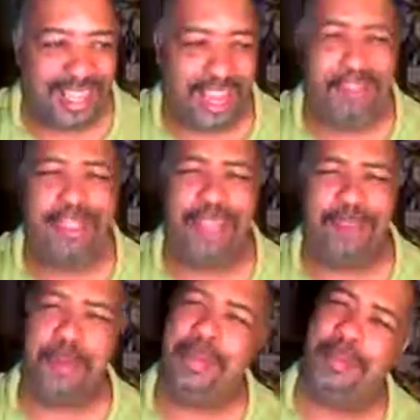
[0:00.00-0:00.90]
I
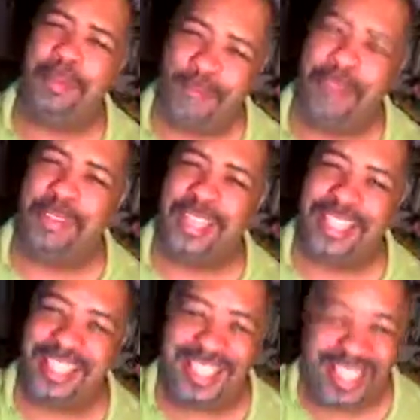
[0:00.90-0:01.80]
remember
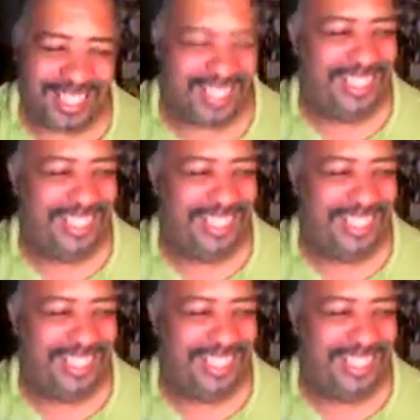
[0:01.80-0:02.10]
references.